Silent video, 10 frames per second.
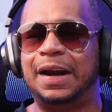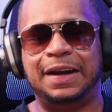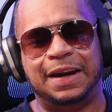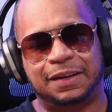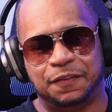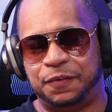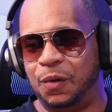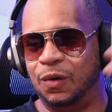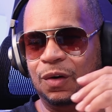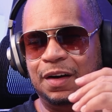I didn't get the
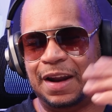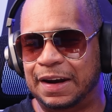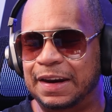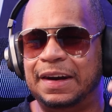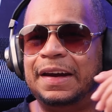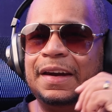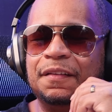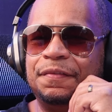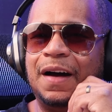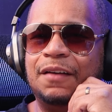four and I didn't get
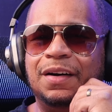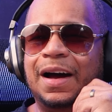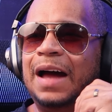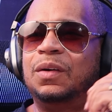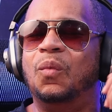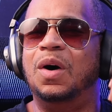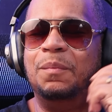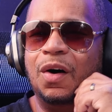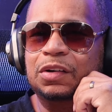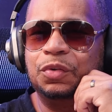the five. I got the
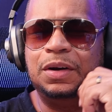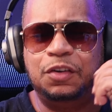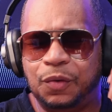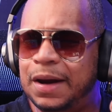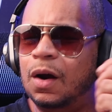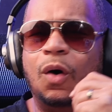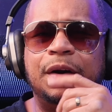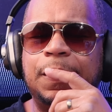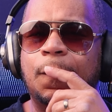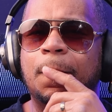one mark three. Great
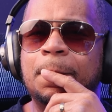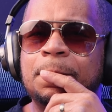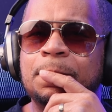audio.